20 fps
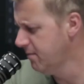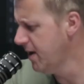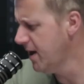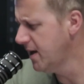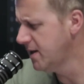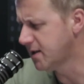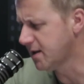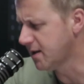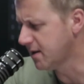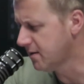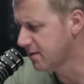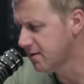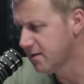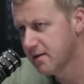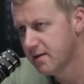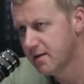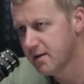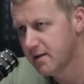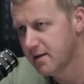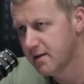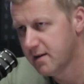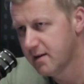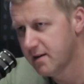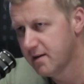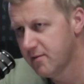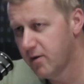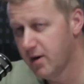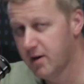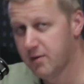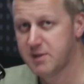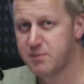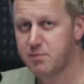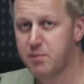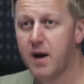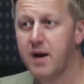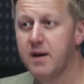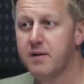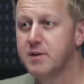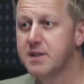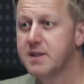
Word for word: Amazing. It was incredible. Well, it was, it